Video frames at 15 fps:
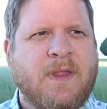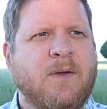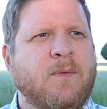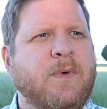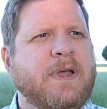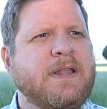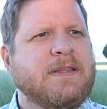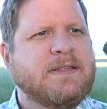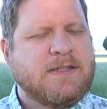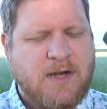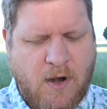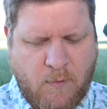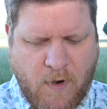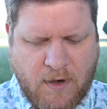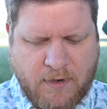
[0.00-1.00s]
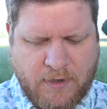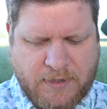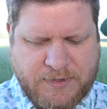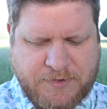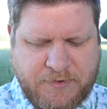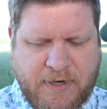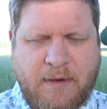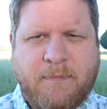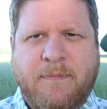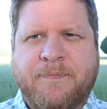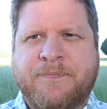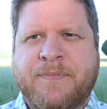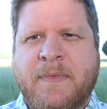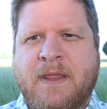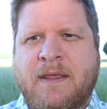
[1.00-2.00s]
with Starwalker Extreme,
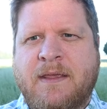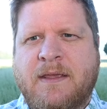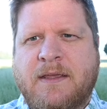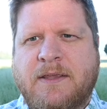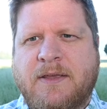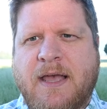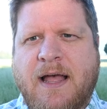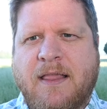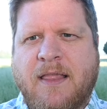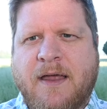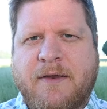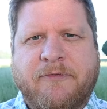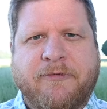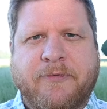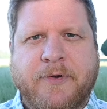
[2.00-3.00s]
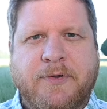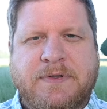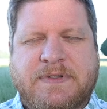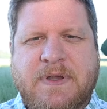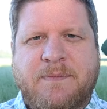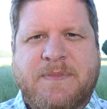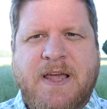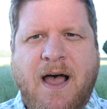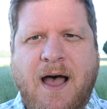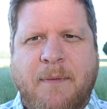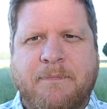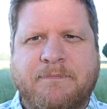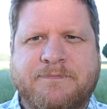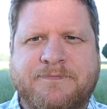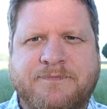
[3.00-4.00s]
you got a lot of fruits up
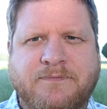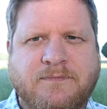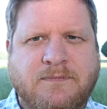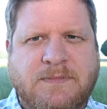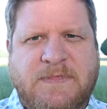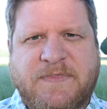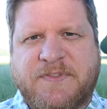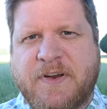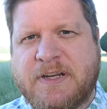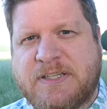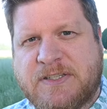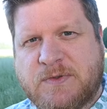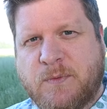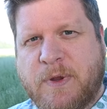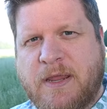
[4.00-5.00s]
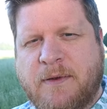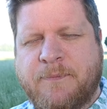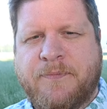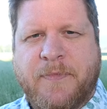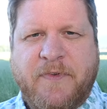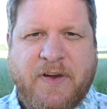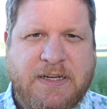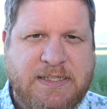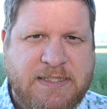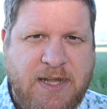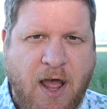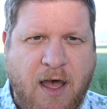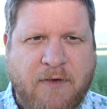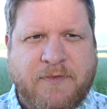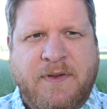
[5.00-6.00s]
top. It's very sweet, very
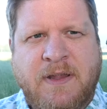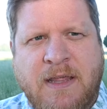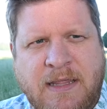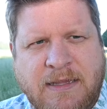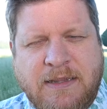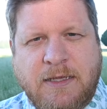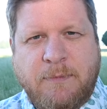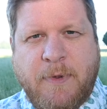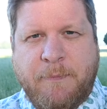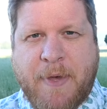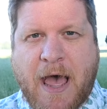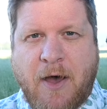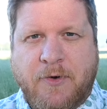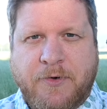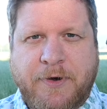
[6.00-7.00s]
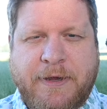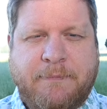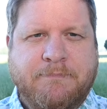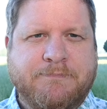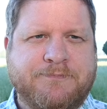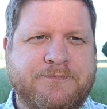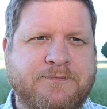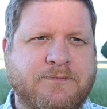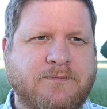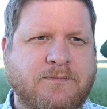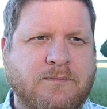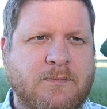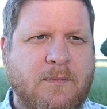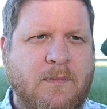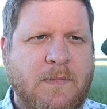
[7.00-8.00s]
soft, a little bit powdery.
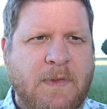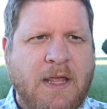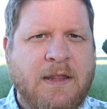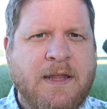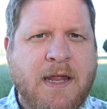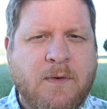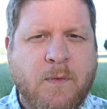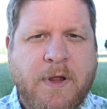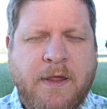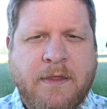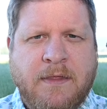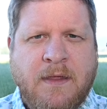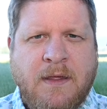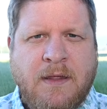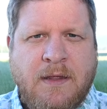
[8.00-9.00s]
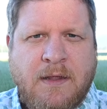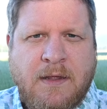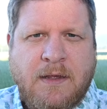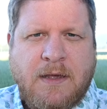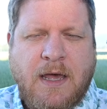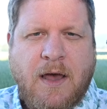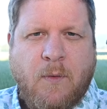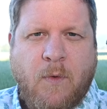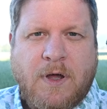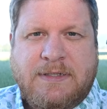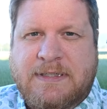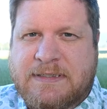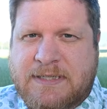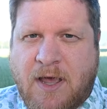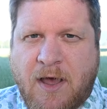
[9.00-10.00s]
And then with
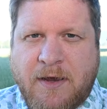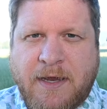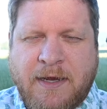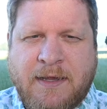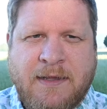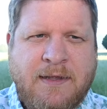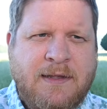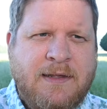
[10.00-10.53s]
Wanted Tonic,